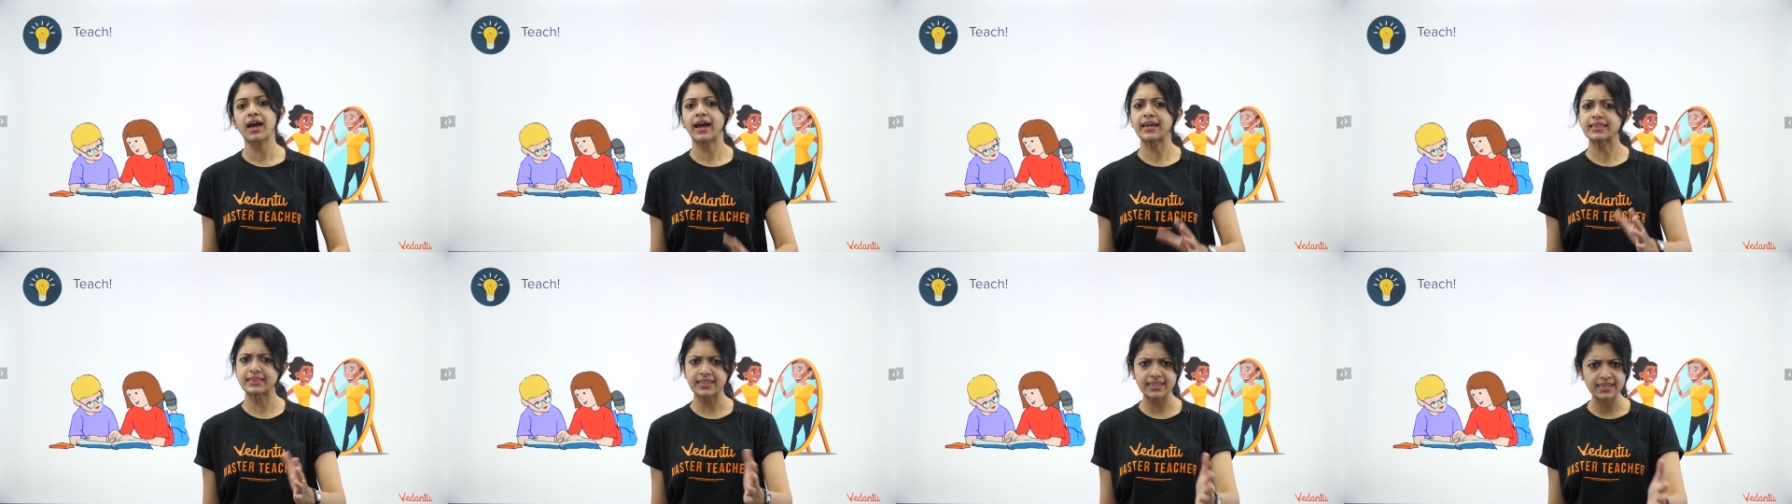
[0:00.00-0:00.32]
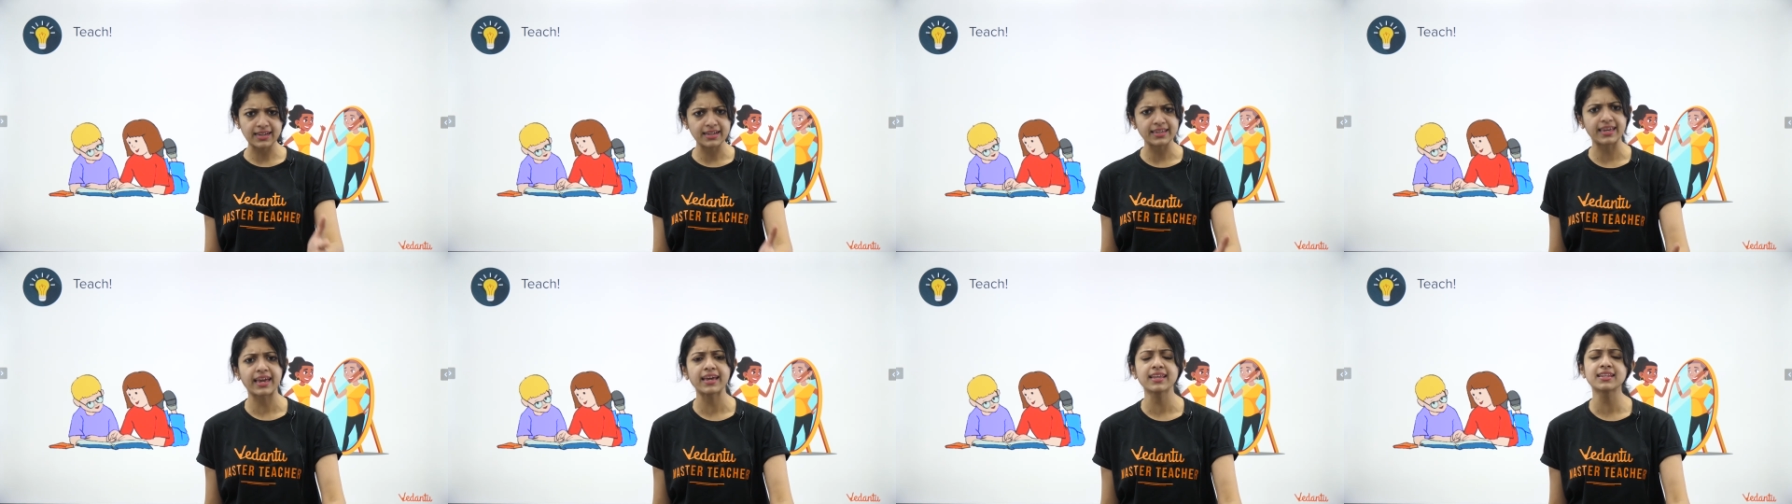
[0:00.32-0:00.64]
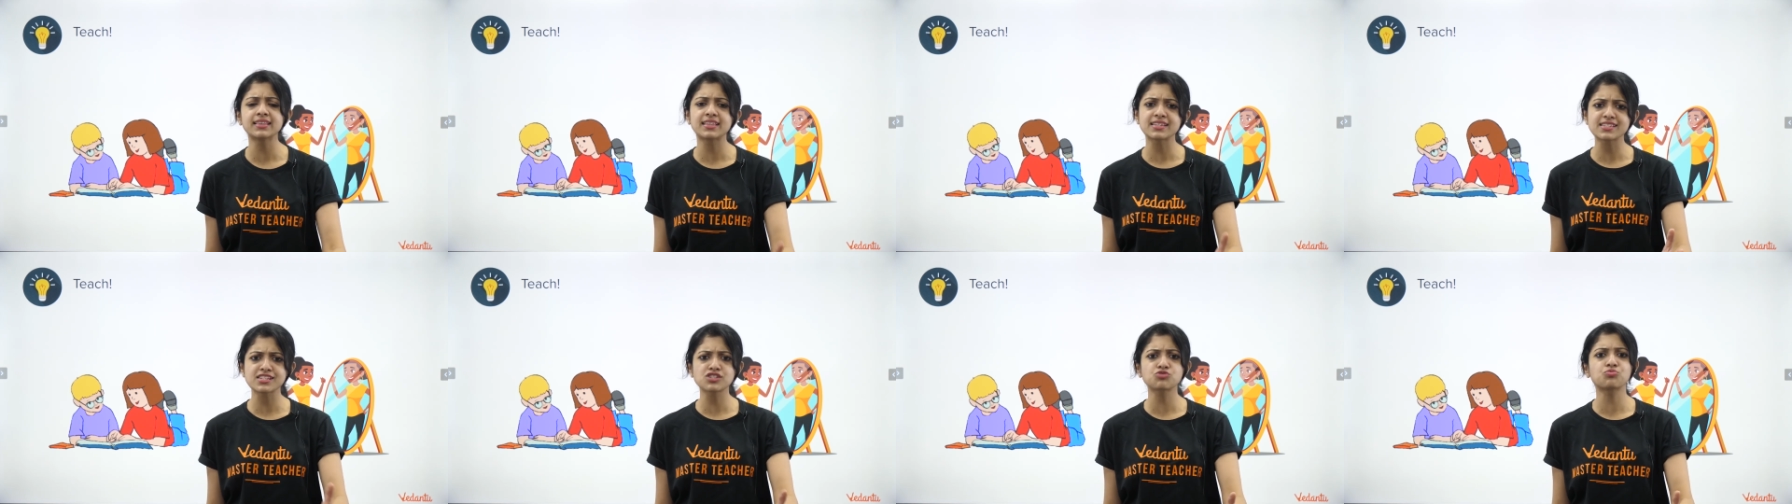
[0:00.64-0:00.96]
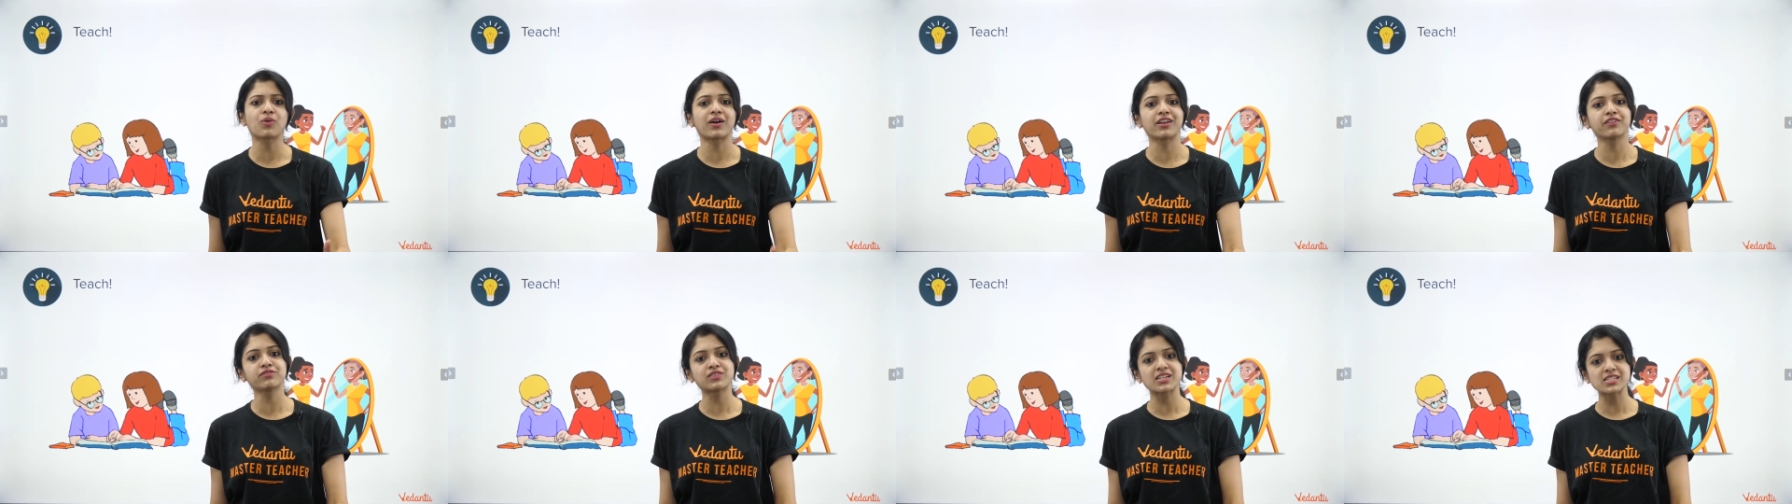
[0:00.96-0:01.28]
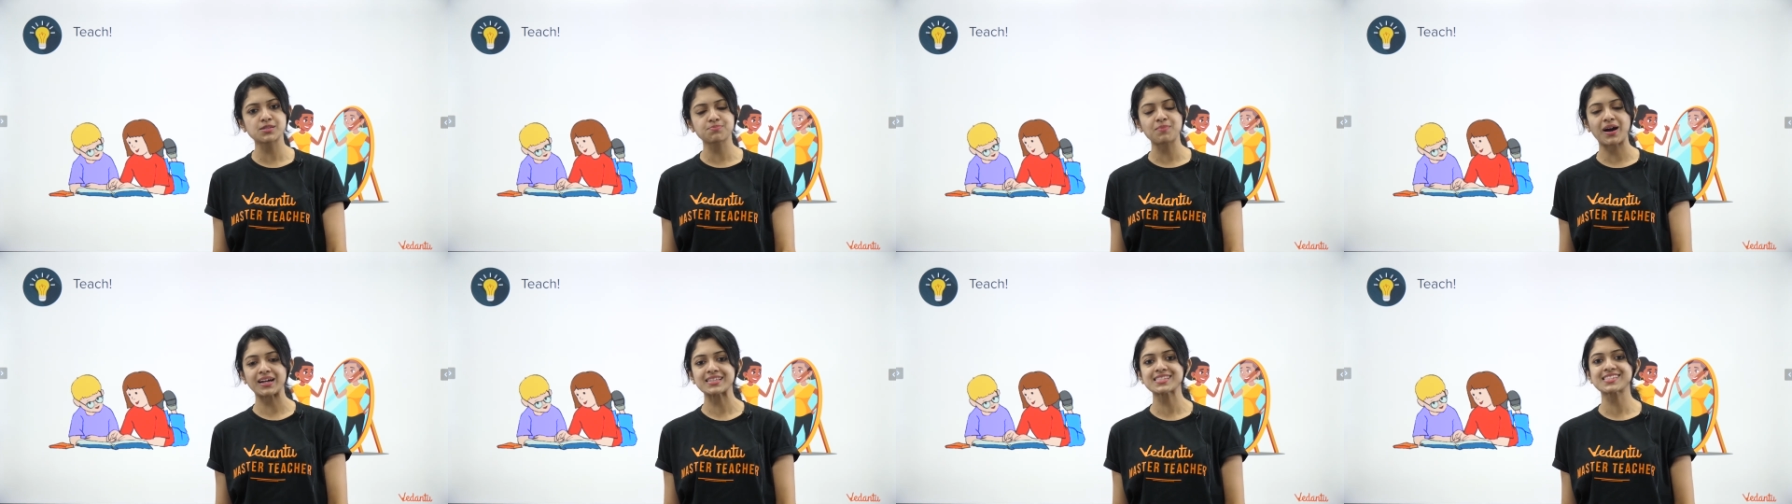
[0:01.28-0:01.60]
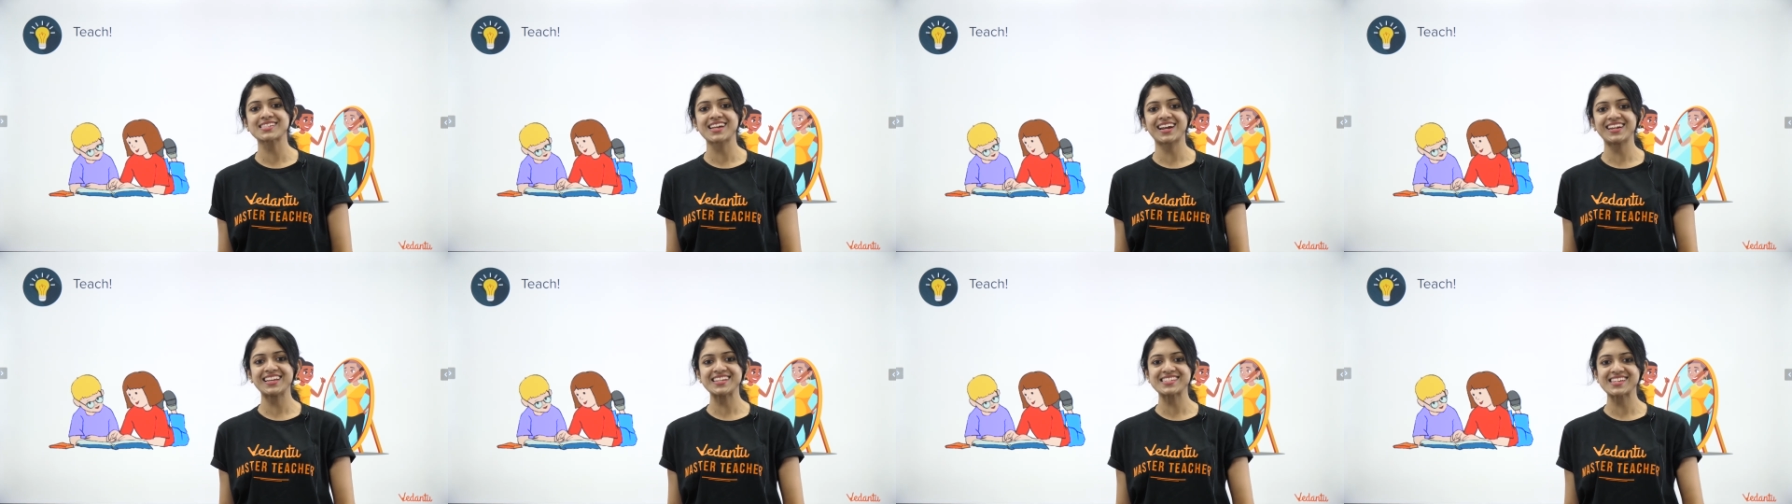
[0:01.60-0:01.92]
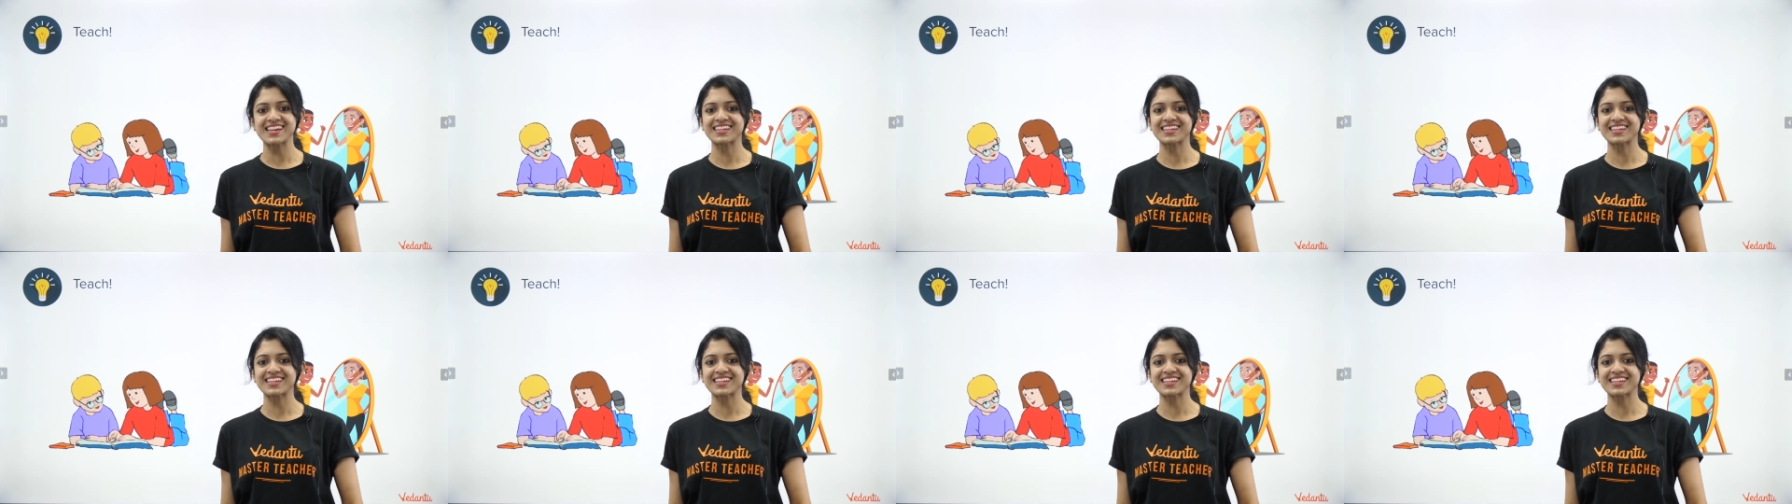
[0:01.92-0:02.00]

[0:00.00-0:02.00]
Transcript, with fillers: I think again, this is one of the smart study